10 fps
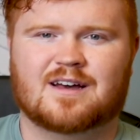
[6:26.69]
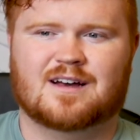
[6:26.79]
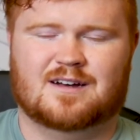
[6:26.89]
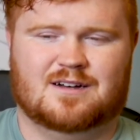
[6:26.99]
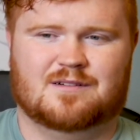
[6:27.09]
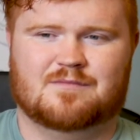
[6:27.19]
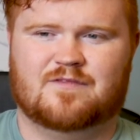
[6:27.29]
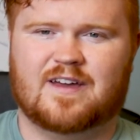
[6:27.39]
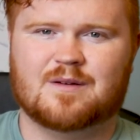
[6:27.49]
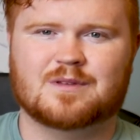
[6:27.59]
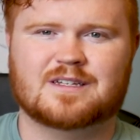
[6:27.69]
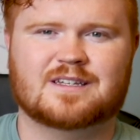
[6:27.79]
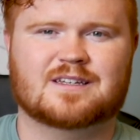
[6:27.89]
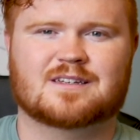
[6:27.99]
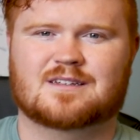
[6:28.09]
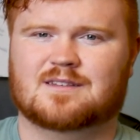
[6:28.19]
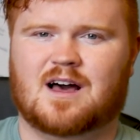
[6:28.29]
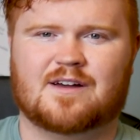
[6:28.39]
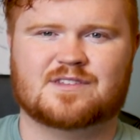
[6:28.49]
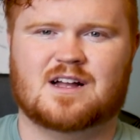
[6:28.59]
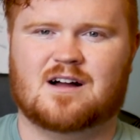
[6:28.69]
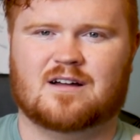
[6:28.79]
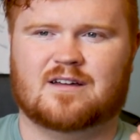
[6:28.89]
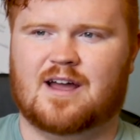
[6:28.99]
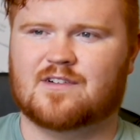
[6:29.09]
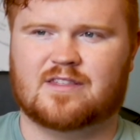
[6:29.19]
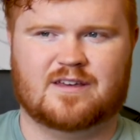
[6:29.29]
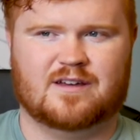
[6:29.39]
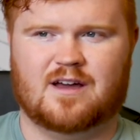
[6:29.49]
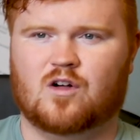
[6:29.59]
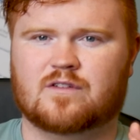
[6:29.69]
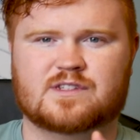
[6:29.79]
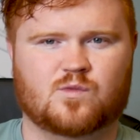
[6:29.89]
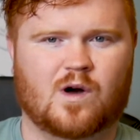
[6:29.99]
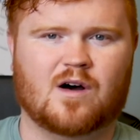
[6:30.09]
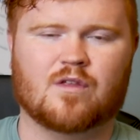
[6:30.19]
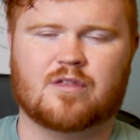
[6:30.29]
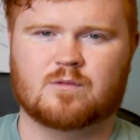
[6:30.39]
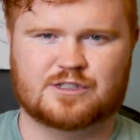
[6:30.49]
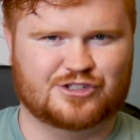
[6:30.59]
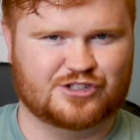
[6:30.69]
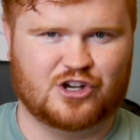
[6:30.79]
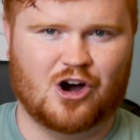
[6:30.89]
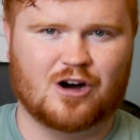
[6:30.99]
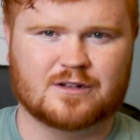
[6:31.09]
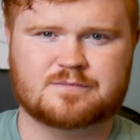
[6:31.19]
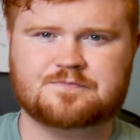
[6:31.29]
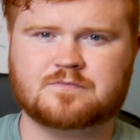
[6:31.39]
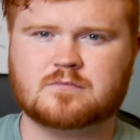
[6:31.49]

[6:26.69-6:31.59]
Family, livestock, everything. All of his wealth was just gone.